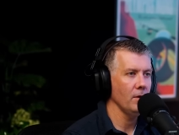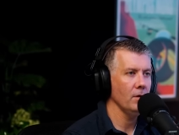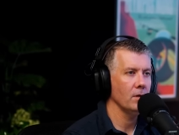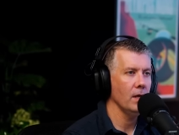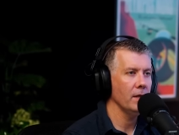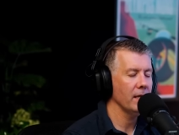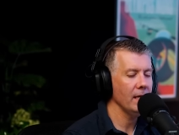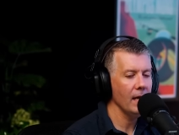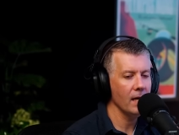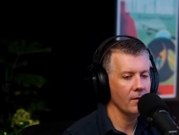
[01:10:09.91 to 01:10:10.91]
Review,
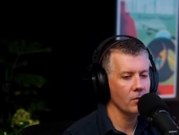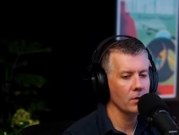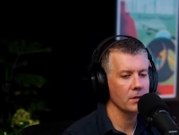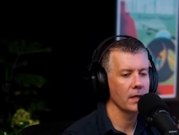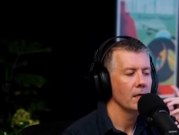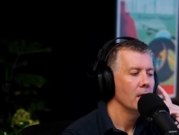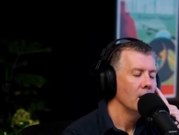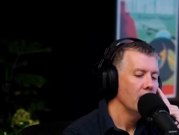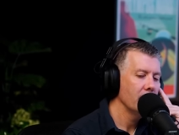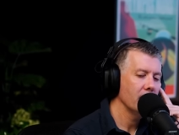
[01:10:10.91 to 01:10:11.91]
like yeah, of course. Like
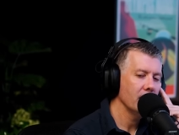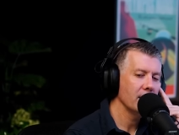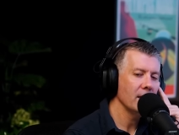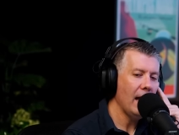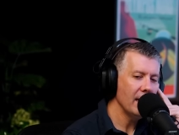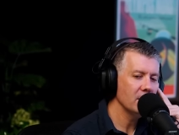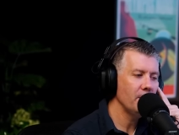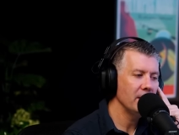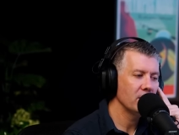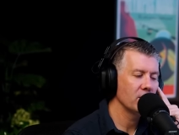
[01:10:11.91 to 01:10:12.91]
th there
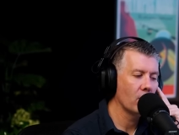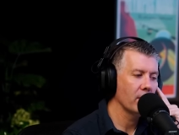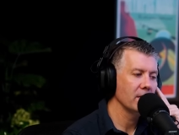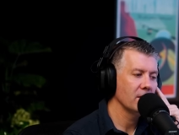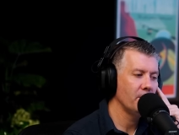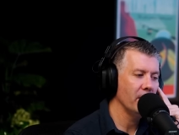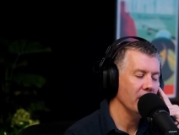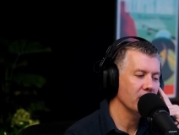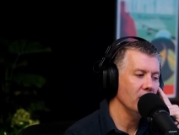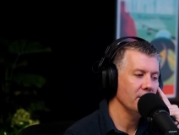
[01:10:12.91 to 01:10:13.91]
has been stories, but
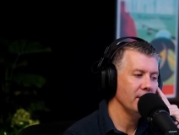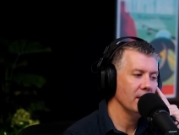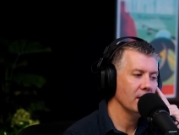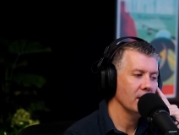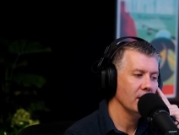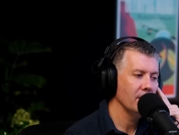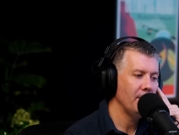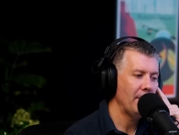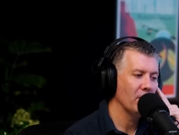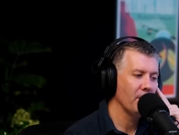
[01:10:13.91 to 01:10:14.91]
I don't think
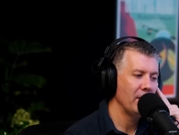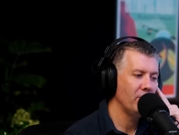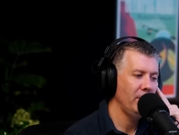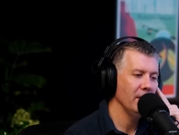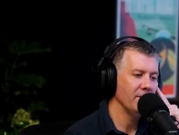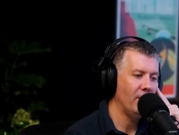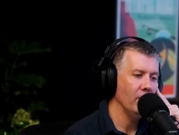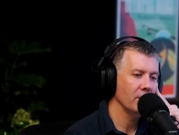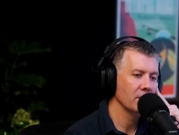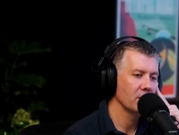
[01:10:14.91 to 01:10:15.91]
people have been really
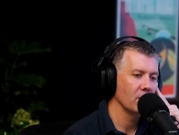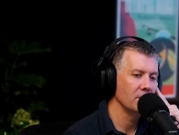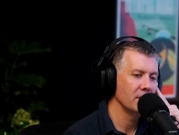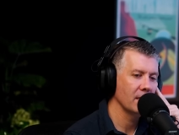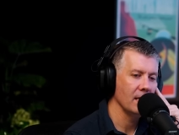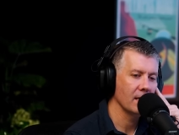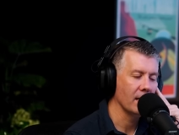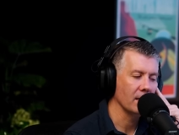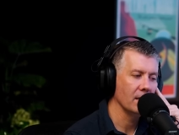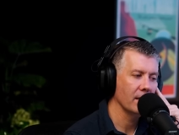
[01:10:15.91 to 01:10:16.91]
focused on skin
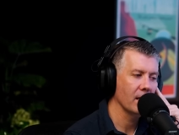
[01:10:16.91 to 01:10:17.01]
color.